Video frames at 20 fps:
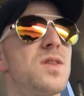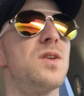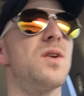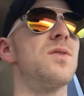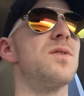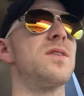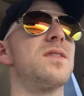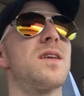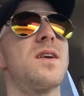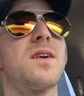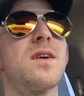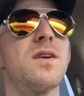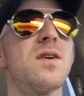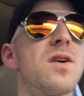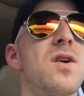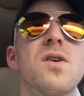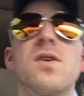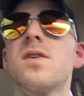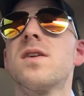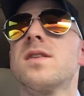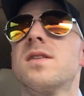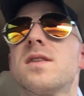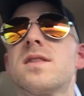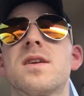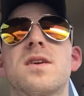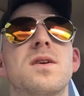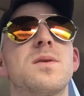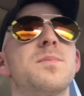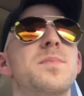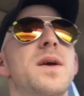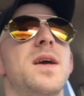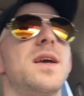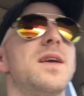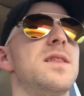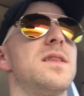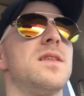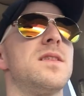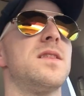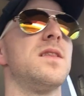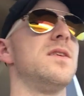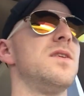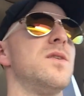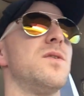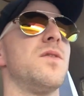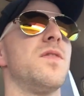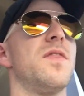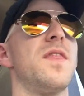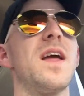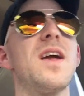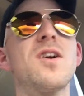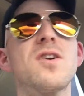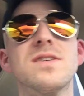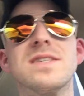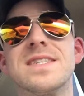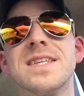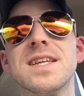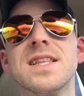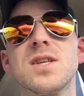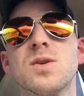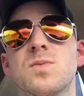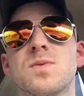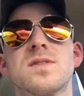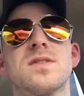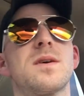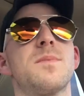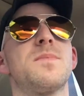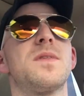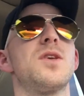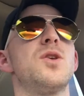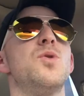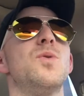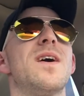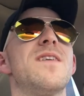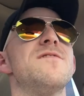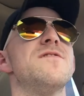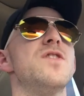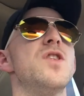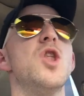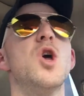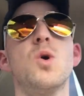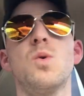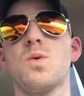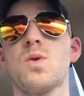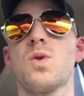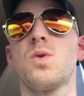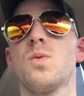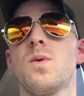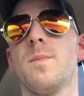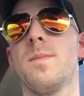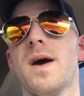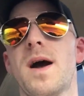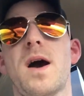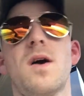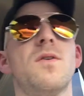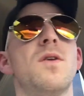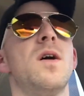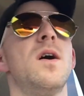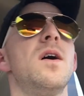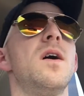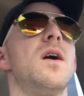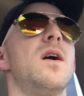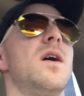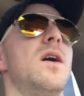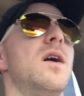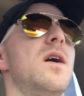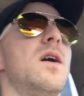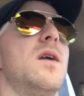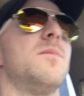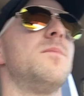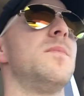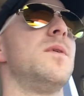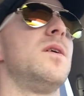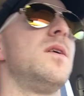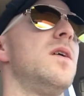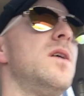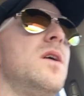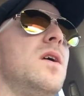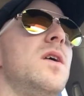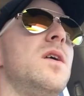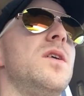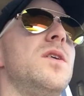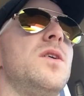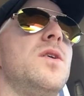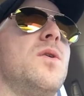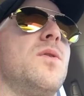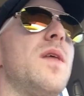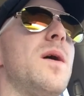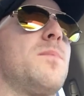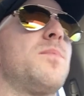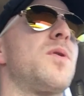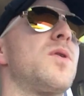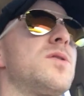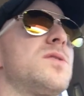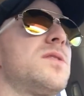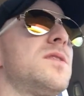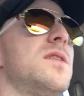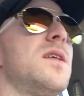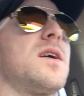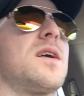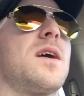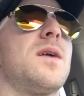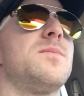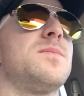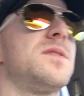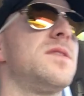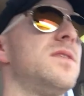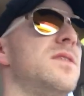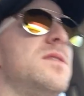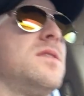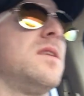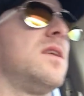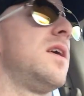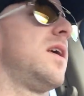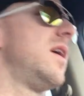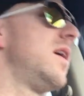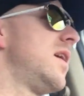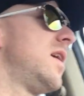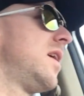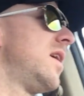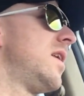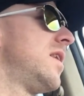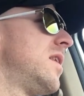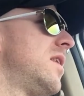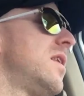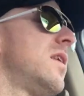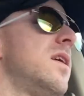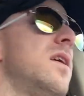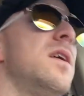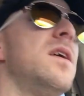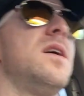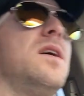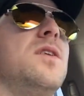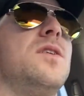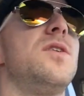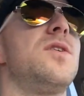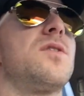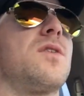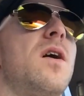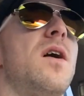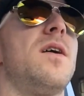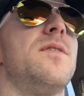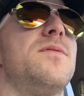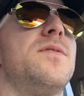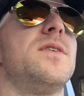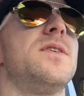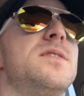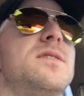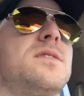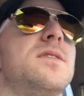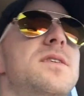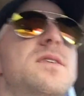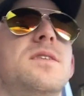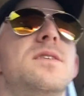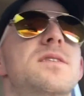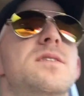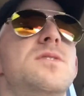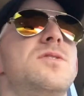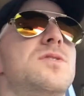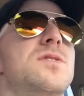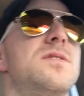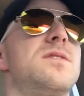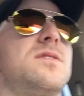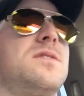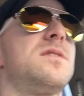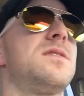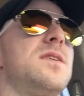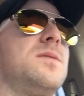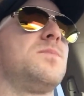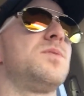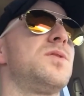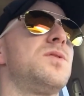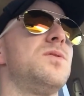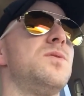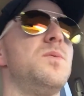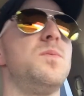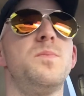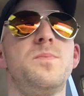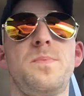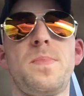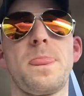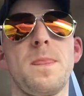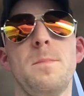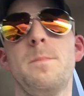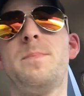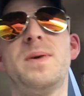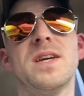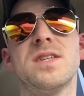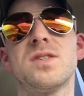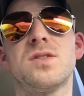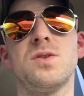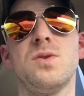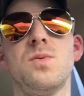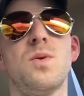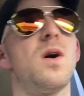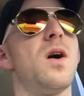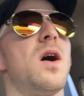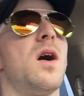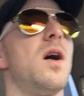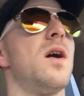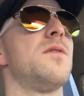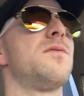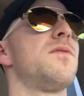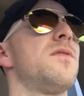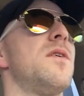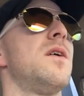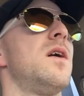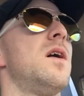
you know that they're hurting that they're in pain that you know they're dealing with something you have no clue about um, you know that person that comes in and into your office and it just seems to piss you off